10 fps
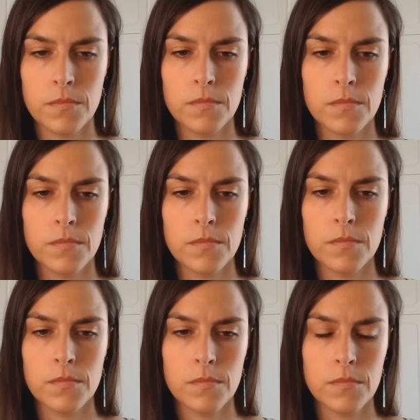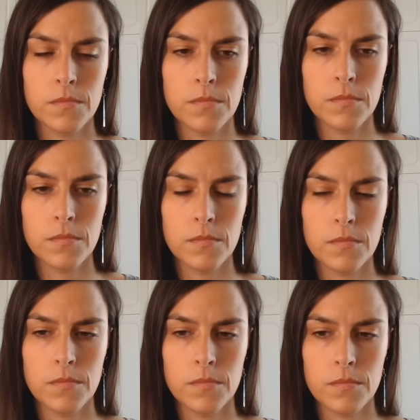
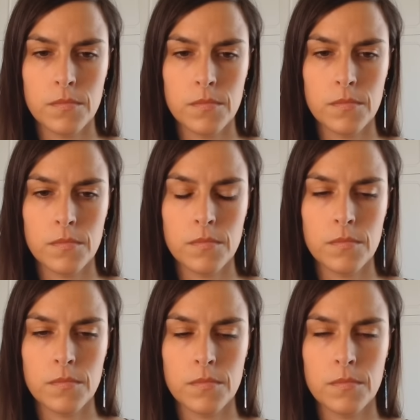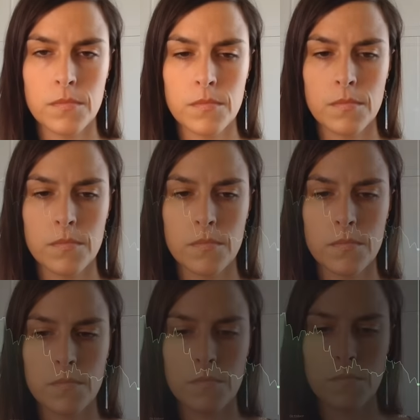(silent)